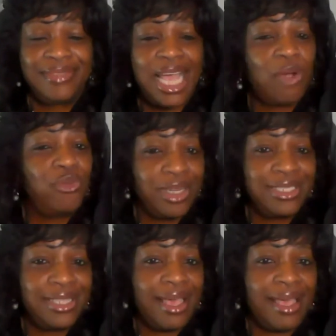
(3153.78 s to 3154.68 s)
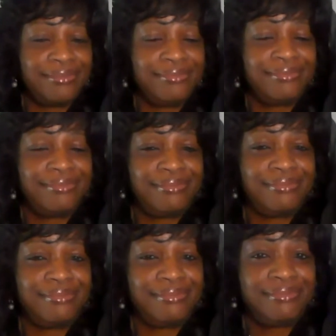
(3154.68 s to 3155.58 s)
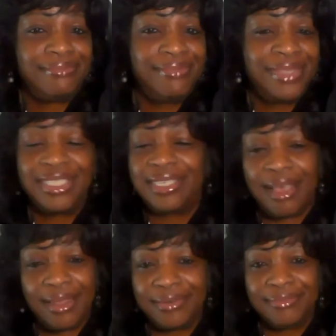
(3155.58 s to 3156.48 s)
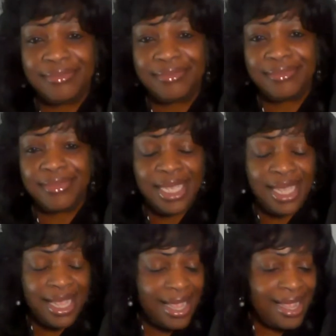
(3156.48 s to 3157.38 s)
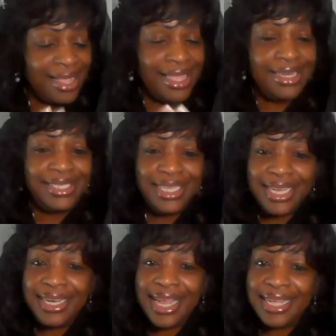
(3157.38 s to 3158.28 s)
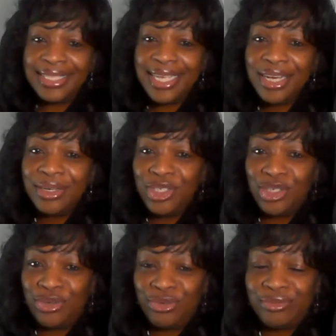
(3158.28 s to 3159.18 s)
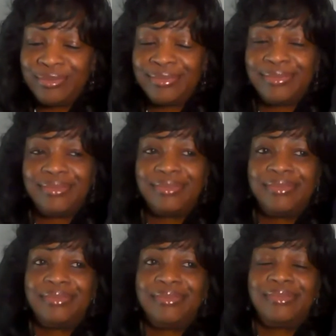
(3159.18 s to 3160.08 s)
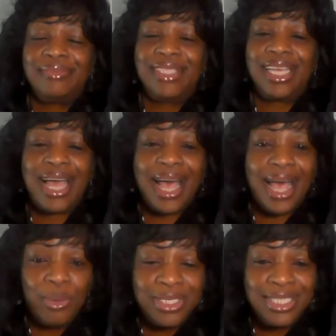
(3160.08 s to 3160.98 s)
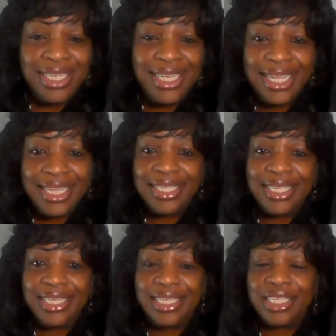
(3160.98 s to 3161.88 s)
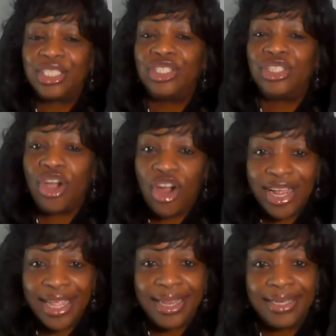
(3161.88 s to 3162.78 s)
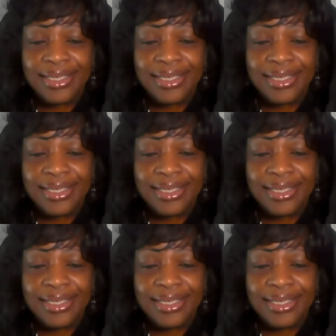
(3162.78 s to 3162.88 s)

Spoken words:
How real is that? It's not. They did not tell you that I was the intended target,